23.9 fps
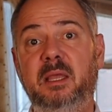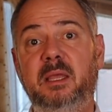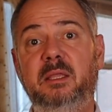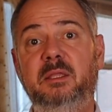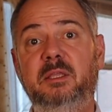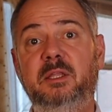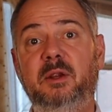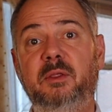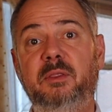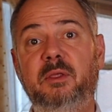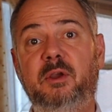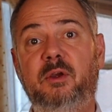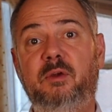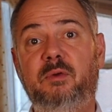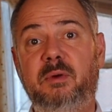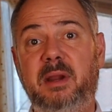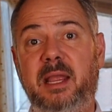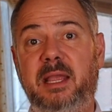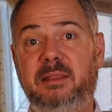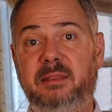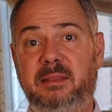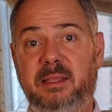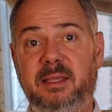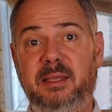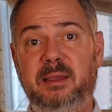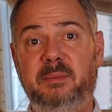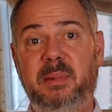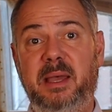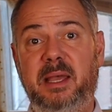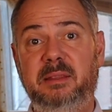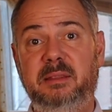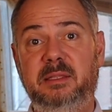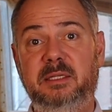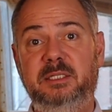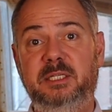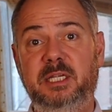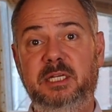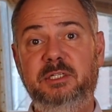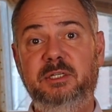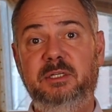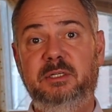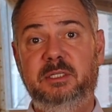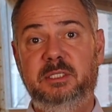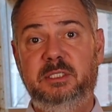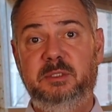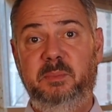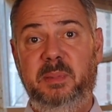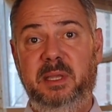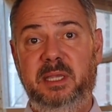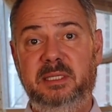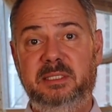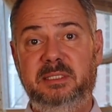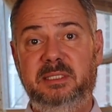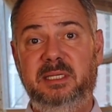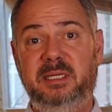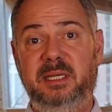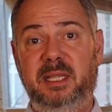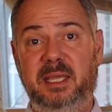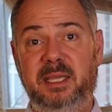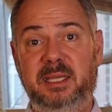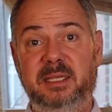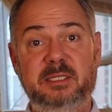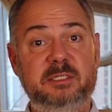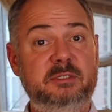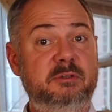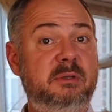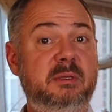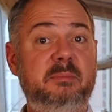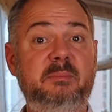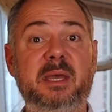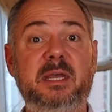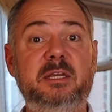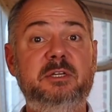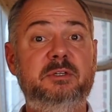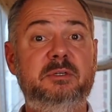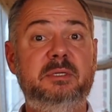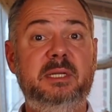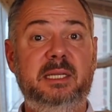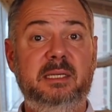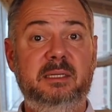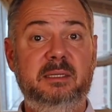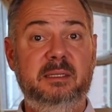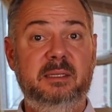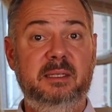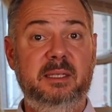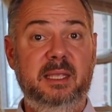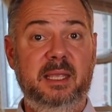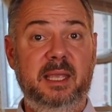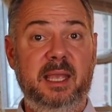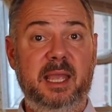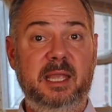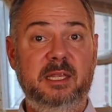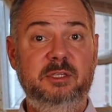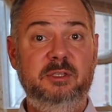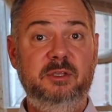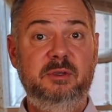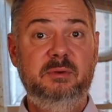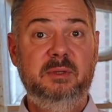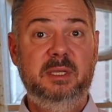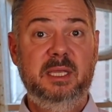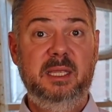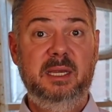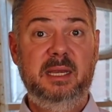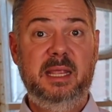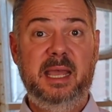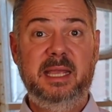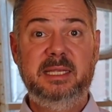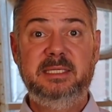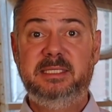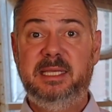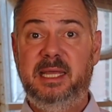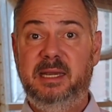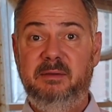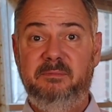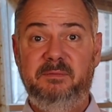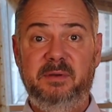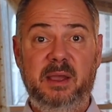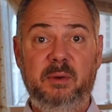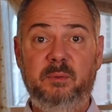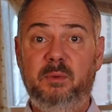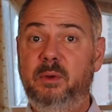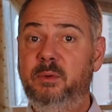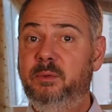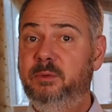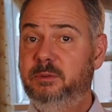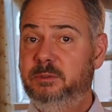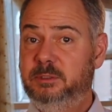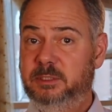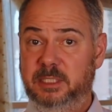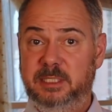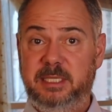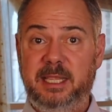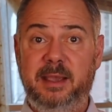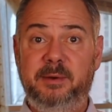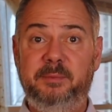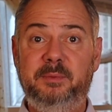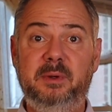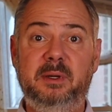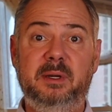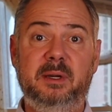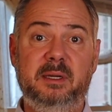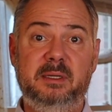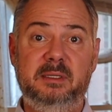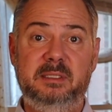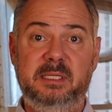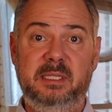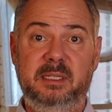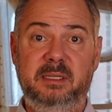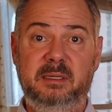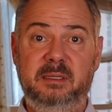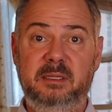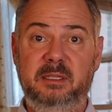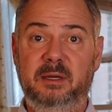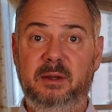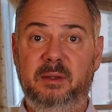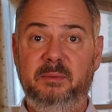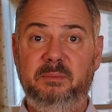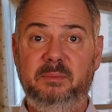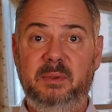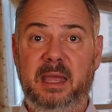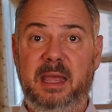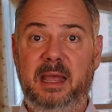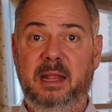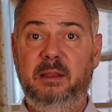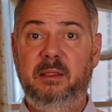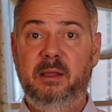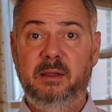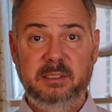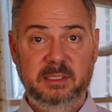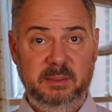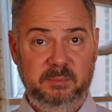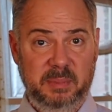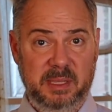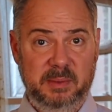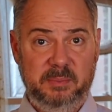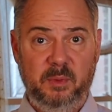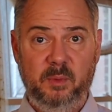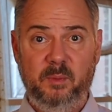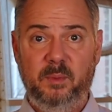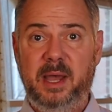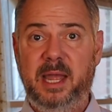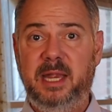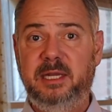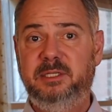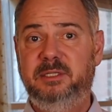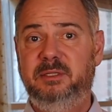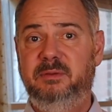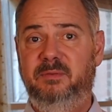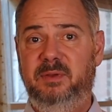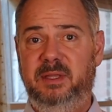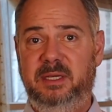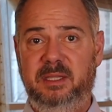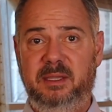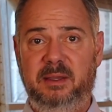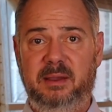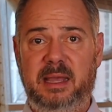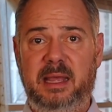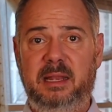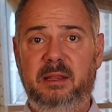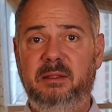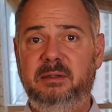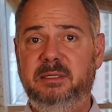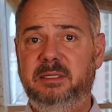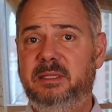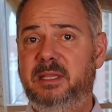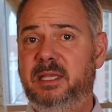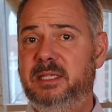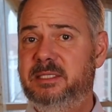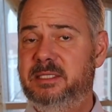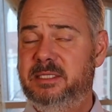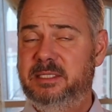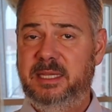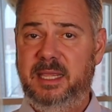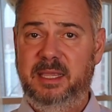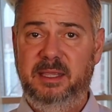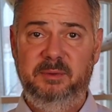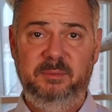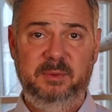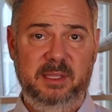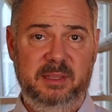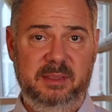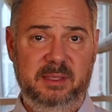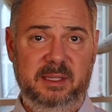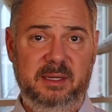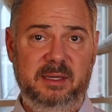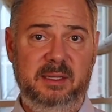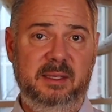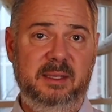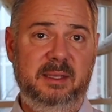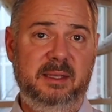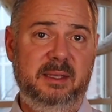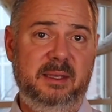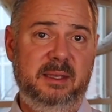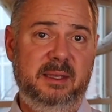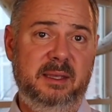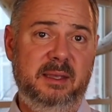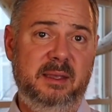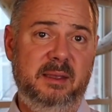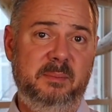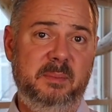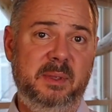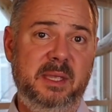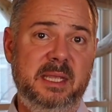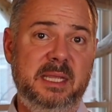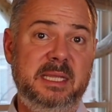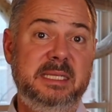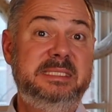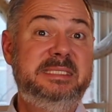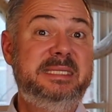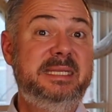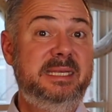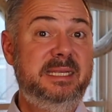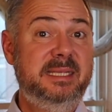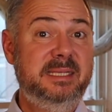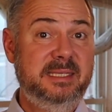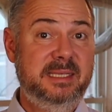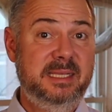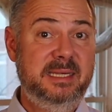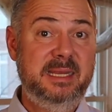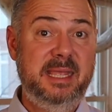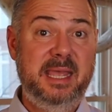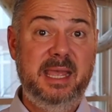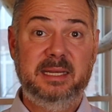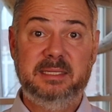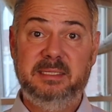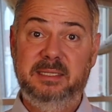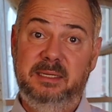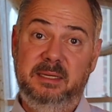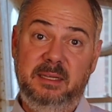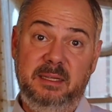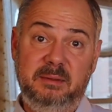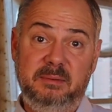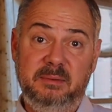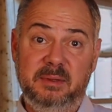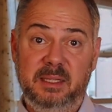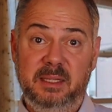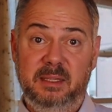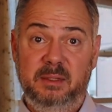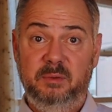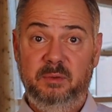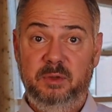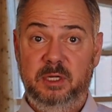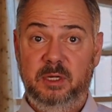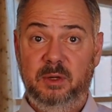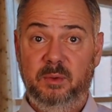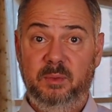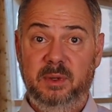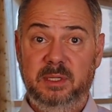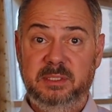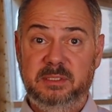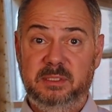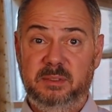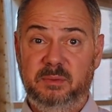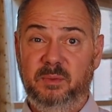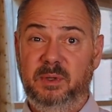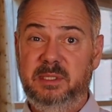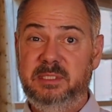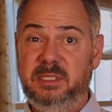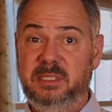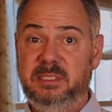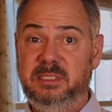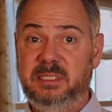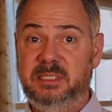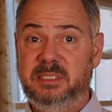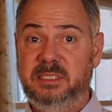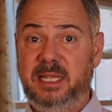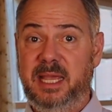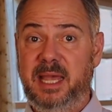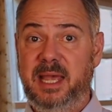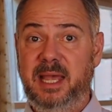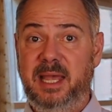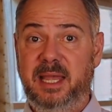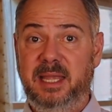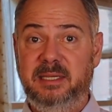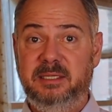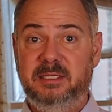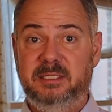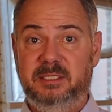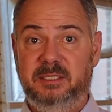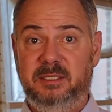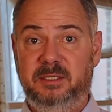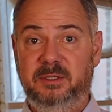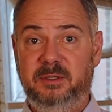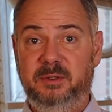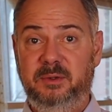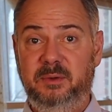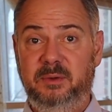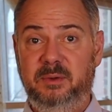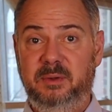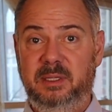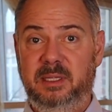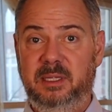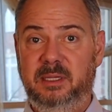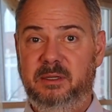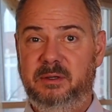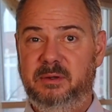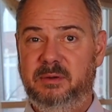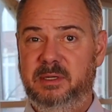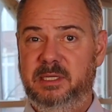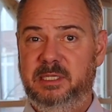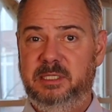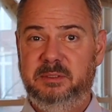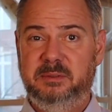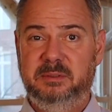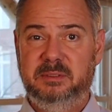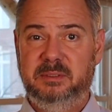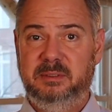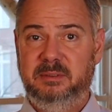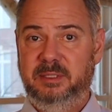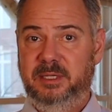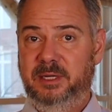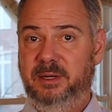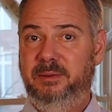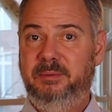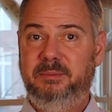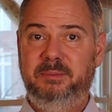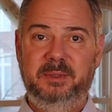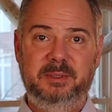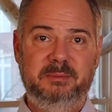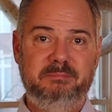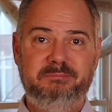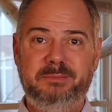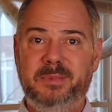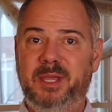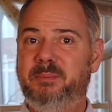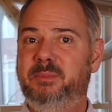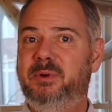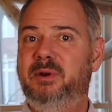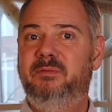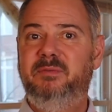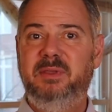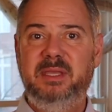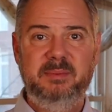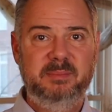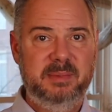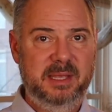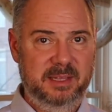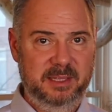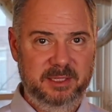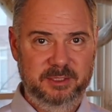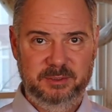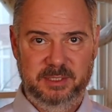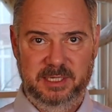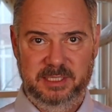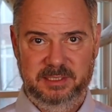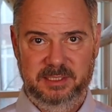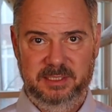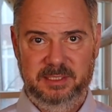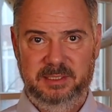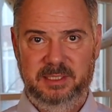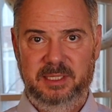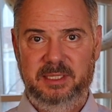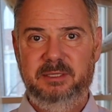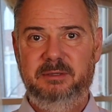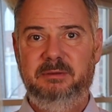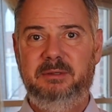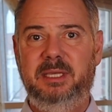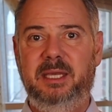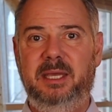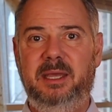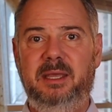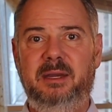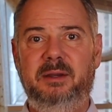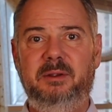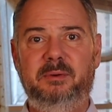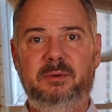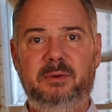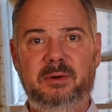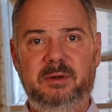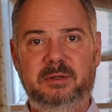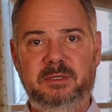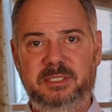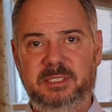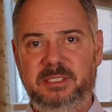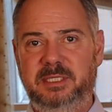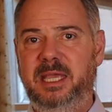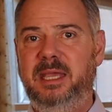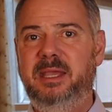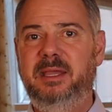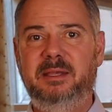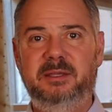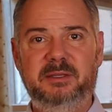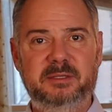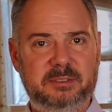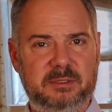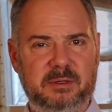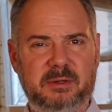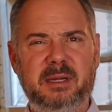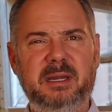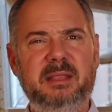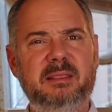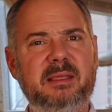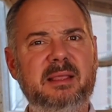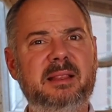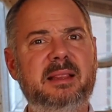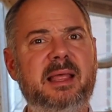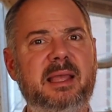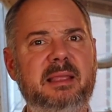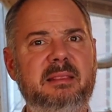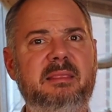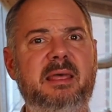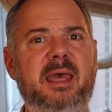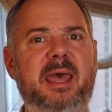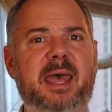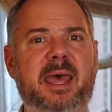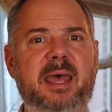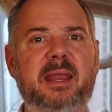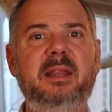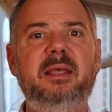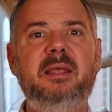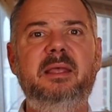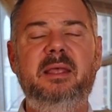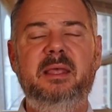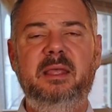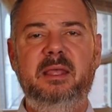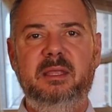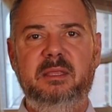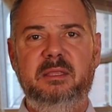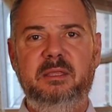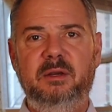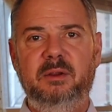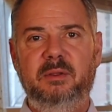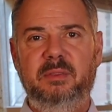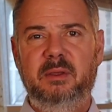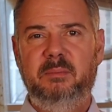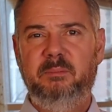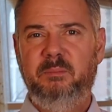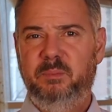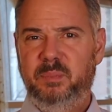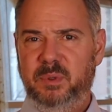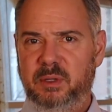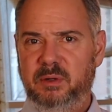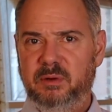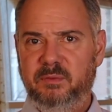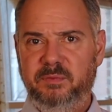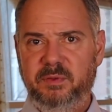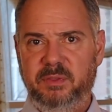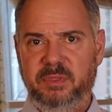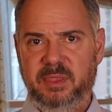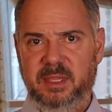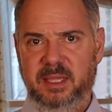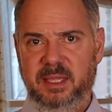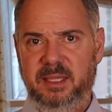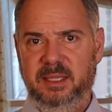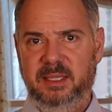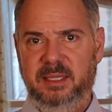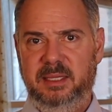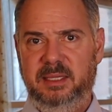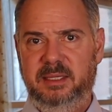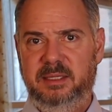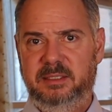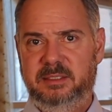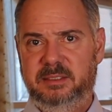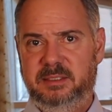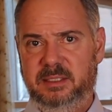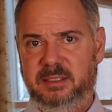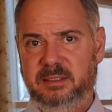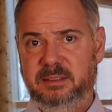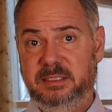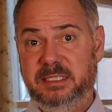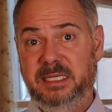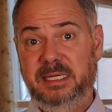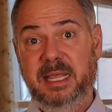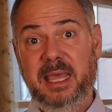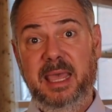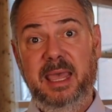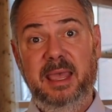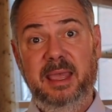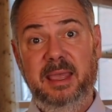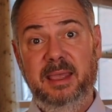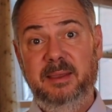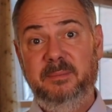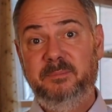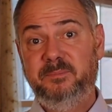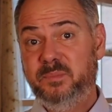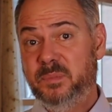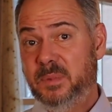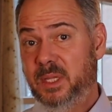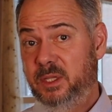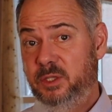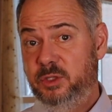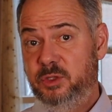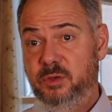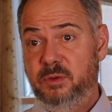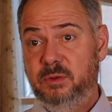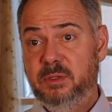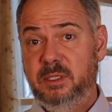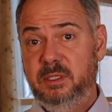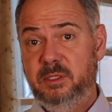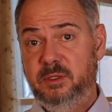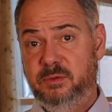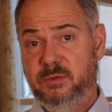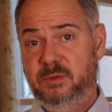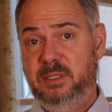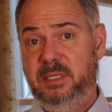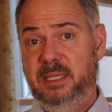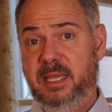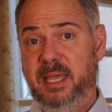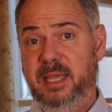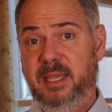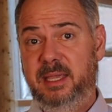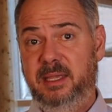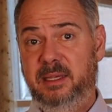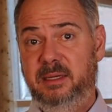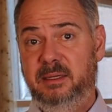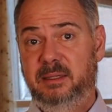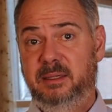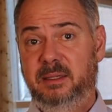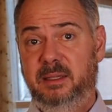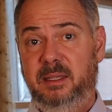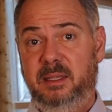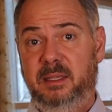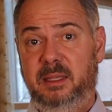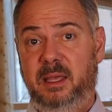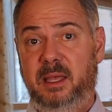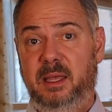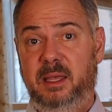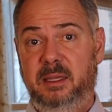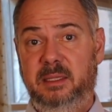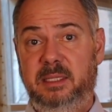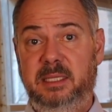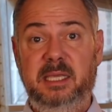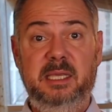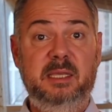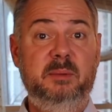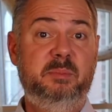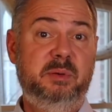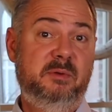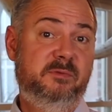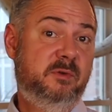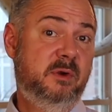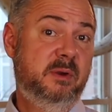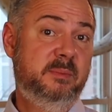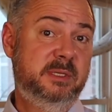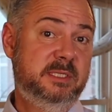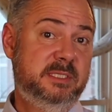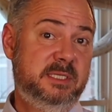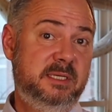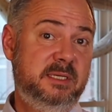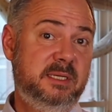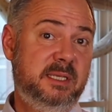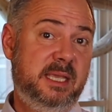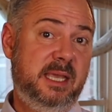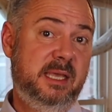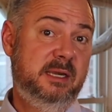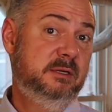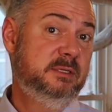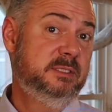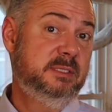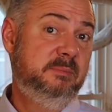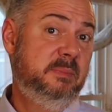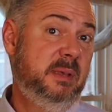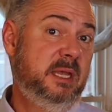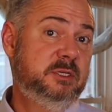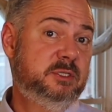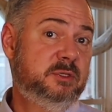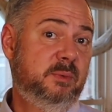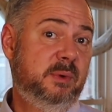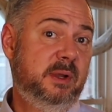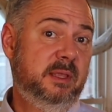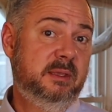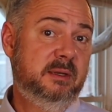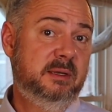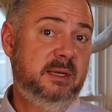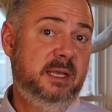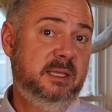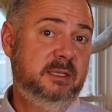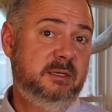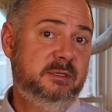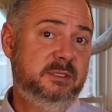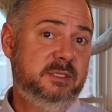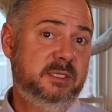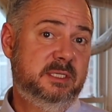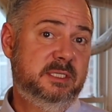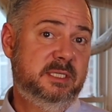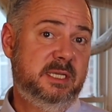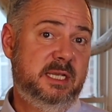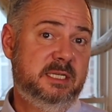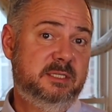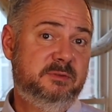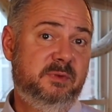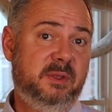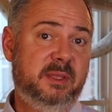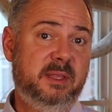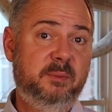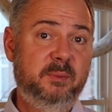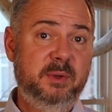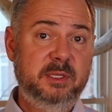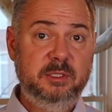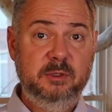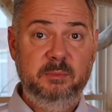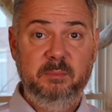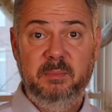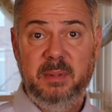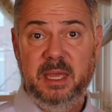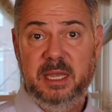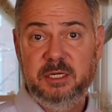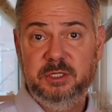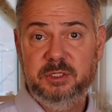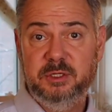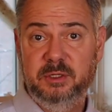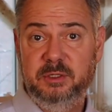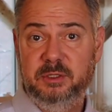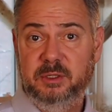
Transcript: You know, the great thing about the digital space today is you can measure it and you can identify well did that work did you know how long did people watch the video how long did they stay with it um, did it connect did it you know was was it designed to increase you know the number of email addresses that you get or sales or anything like that you know the beautiful thing is that today you can create uh, key performance indicators and measure whether or not you're successful. And when you measure,